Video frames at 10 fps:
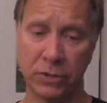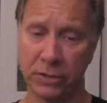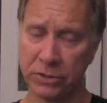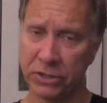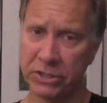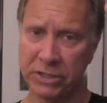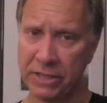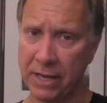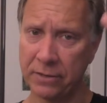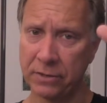They're just
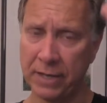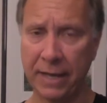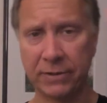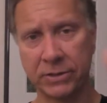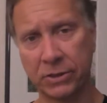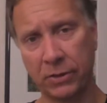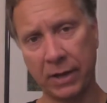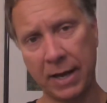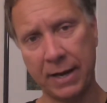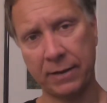standard length, so
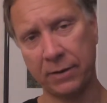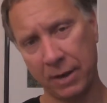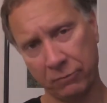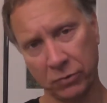they're not